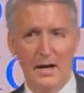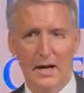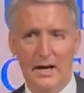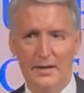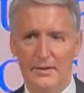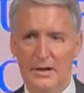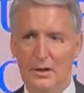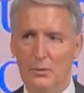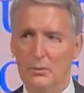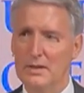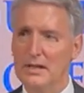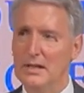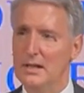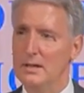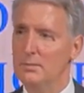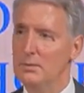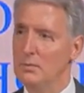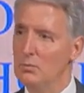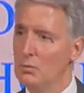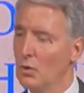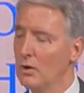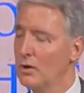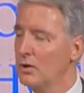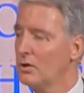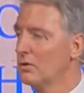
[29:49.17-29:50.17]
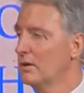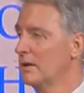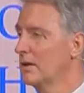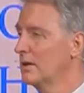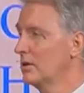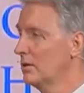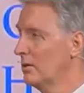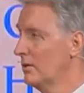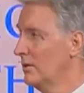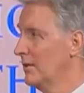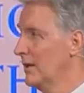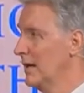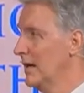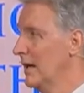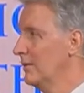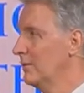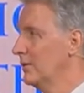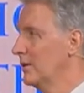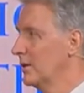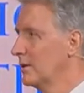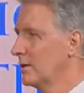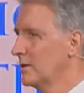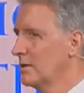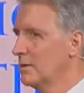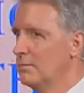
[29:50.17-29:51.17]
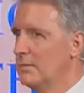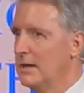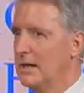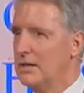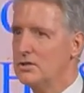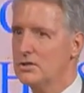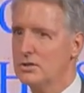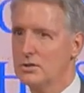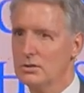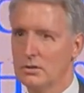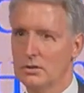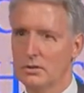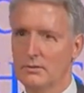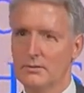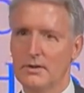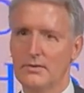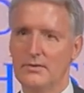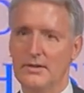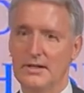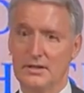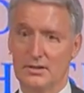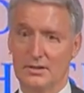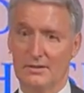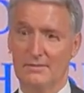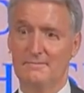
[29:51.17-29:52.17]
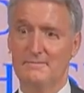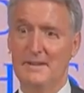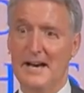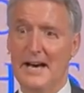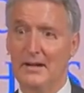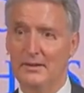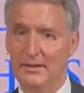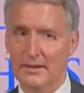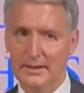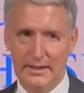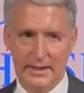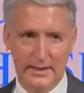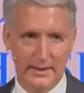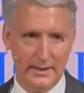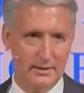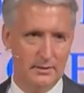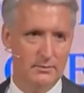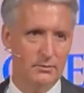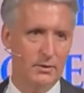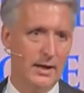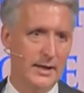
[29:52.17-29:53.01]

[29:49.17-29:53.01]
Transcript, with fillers: I think we need to be more critical than ever to make sure that things are validated,